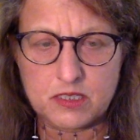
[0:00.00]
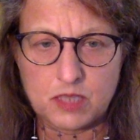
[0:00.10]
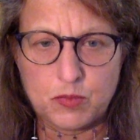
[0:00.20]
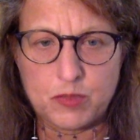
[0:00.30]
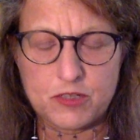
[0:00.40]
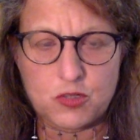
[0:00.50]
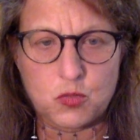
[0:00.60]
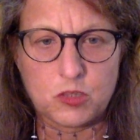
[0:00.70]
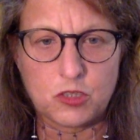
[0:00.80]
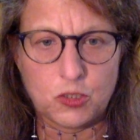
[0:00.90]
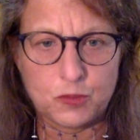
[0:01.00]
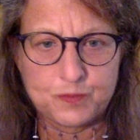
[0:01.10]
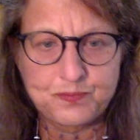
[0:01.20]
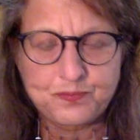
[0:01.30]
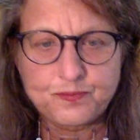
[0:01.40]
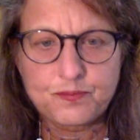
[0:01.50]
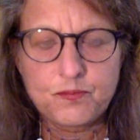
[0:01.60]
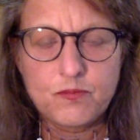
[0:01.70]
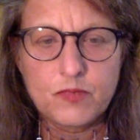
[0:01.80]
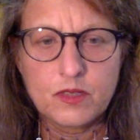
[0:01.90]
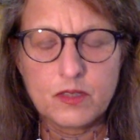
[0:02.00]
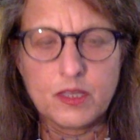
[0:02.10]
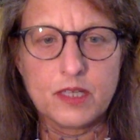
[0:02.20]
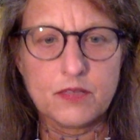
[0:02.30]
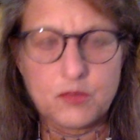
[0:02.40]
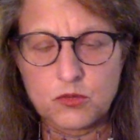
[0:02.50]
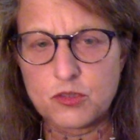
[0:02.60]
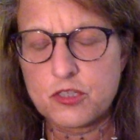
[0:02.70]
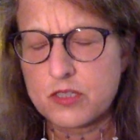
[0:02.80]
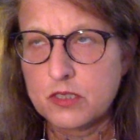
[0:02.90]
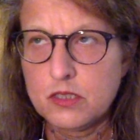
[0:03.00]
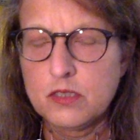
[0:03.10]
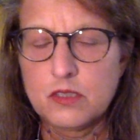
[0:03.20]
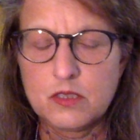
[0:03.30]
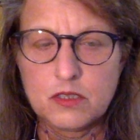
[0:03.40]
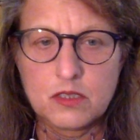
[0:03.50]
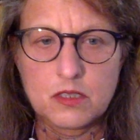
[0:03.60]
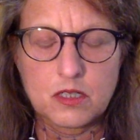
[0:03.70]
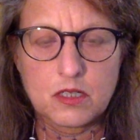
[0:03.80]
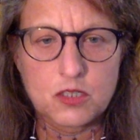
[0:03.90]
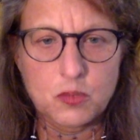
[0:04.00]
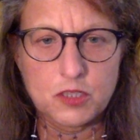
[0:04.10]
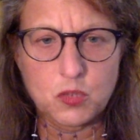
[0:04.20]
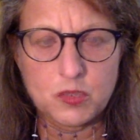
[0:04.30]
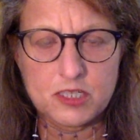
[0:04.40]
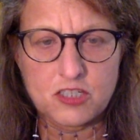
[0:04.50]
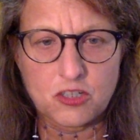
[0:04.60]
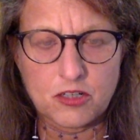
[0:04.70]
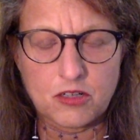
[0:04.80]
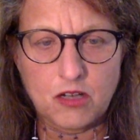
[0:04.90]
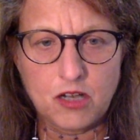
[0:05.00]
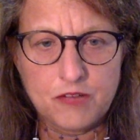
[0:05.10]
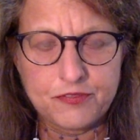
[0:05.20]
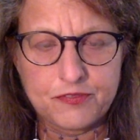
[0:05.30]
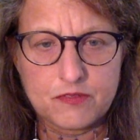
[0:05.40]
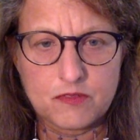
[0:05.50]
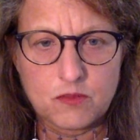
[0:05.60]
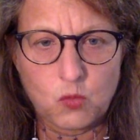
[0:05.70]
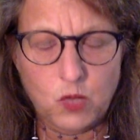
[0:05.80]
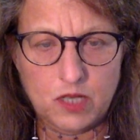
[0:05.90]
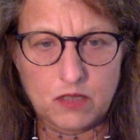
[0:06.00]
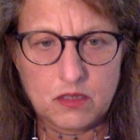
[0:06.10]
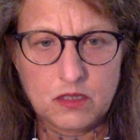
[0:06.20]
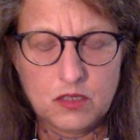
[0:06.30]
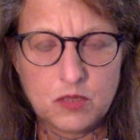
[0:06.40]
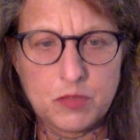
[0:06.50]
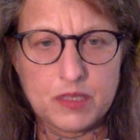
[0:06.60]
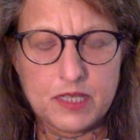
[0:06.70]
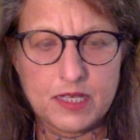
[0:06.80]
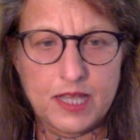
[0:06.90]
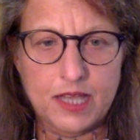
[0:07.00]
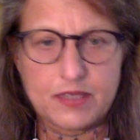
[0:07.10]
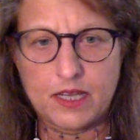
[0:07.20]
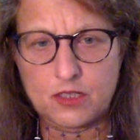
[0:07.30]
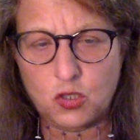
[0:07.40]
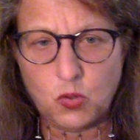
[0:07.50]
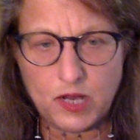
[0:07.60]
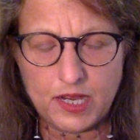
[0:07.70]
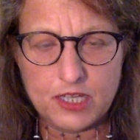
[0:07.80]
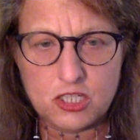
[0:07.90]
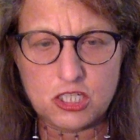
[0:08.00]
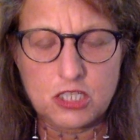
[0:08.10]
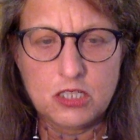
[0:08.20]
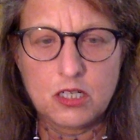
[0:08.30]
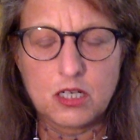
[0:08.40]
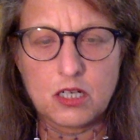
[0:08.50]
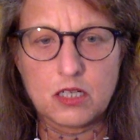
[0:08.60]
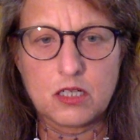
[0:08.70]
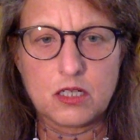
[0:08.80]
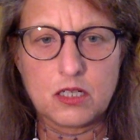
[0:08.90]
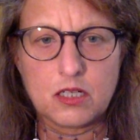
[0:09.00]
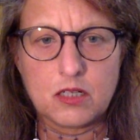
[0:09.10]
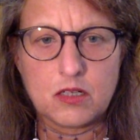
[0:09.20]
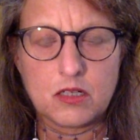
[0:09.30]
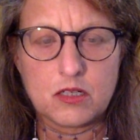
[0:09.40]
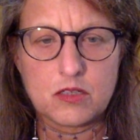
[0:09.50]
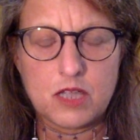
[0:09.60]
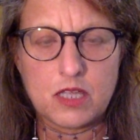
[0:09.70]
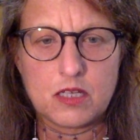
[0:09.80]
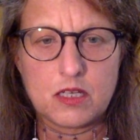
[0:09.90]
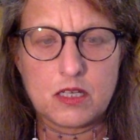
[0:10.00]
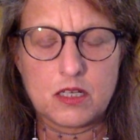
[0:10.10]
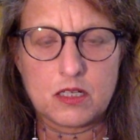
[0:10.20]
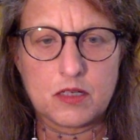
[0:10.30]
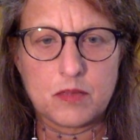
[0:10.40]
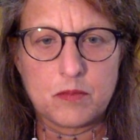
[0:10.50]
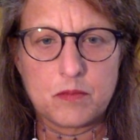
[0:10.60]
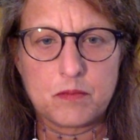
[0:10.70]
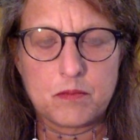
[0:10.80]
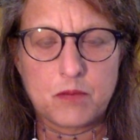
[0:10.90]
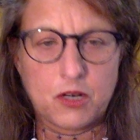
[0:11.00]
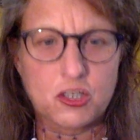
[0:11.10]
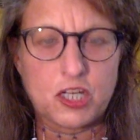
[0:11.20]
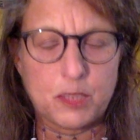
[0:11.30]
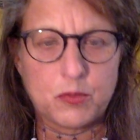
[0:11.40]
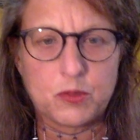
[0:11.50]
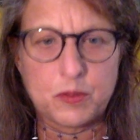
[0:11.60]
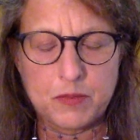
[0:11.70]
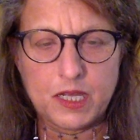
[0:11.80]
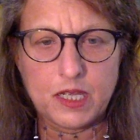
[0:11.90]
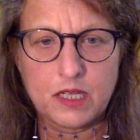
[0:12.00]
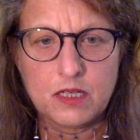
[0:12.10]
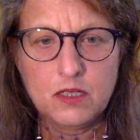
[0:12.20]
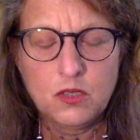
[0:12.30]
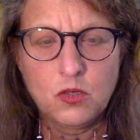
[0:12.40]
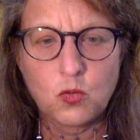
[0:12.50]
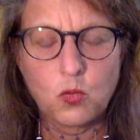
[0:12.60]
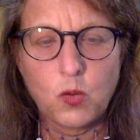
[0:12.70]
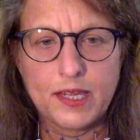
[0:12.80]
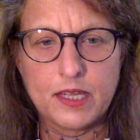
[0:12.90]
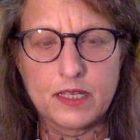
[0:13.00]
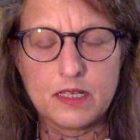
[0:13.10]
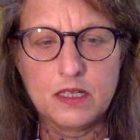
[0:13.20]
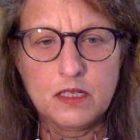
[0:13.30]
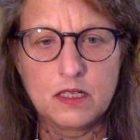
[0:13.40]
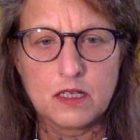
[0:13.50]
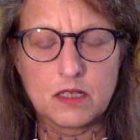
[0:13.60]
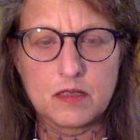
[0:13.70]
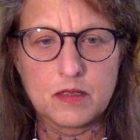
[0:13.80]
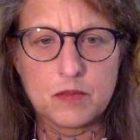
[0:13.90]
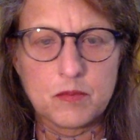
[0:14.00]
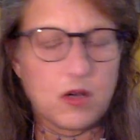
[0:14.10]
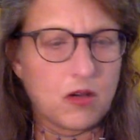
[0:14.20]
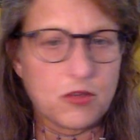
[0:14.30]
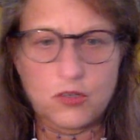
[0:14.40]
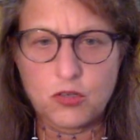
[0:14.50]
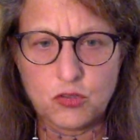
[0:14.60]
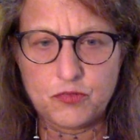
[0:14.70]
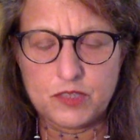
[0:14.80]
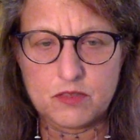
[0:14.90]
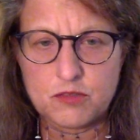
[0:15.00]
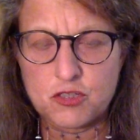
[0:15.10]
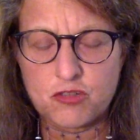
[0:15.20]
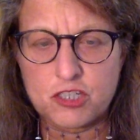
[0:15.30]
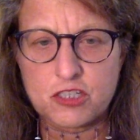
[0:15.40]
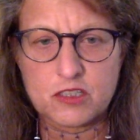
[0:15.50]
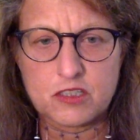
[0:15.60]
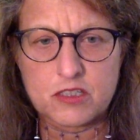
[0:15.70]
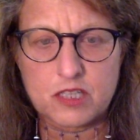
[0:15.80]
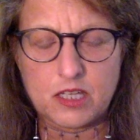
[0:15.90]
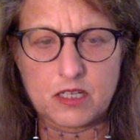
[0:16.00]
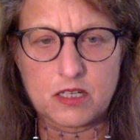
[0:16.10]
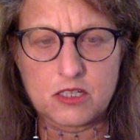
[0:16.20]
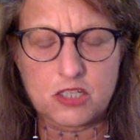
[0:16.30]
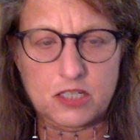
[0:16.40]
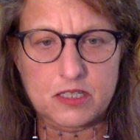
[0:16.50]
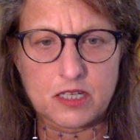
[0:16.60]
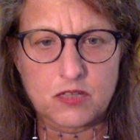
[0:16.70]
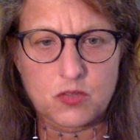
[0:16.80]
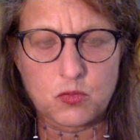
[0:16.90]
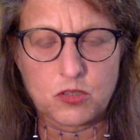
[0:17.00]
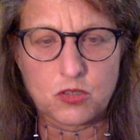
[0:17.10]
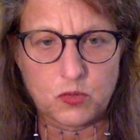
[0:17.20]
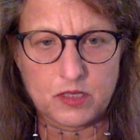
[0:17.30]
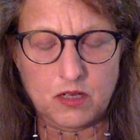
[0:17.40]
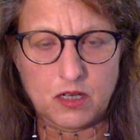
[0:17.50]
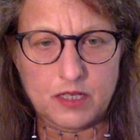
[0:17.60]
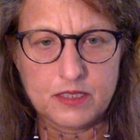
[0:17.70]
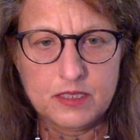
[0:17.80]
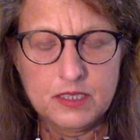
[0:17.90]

The lumber prices were low. Then, of course, 2020 started off well, but then had that crash in March, April, and May, when all the COVID restrictions and shutdowns were going on.